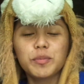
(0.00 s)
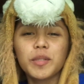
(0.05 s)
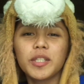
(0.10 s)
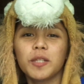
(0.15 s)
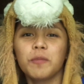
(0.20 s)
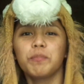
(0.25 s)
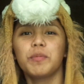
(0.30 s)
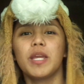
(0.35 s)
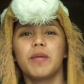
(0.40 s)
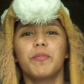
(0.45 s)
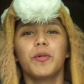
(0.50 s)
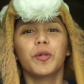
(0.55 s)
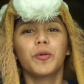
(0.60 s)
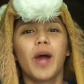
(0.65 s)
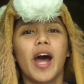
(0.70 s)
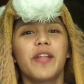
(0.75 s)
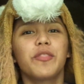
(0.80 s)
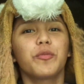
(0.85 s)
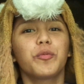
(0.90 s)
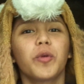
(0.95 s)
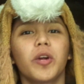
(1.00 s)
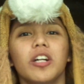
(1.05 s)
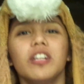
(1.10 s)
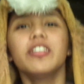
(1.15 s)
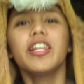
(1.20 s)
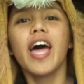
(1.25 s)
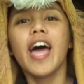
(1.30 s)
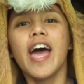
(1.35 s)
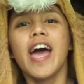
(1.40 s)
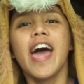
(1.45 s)
million people around the
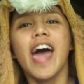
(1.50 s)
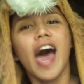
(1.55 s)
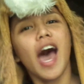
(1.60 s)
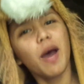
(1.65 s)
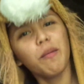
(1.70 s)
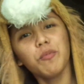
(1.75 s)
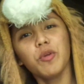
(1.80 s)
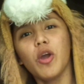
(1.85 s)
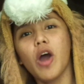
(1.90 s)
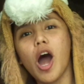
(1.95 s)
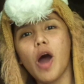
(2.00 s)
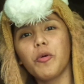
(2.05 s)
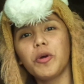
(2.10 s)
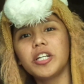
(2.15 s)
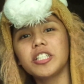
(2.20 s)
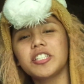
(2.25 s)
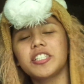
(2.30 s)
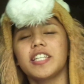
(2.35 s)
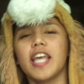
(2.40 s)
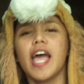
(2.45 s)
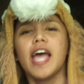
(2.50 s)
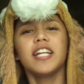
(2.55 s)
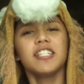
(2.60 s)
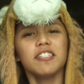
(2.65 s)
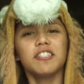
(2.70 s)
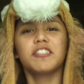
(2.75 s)
world? I'm Yowawerts, and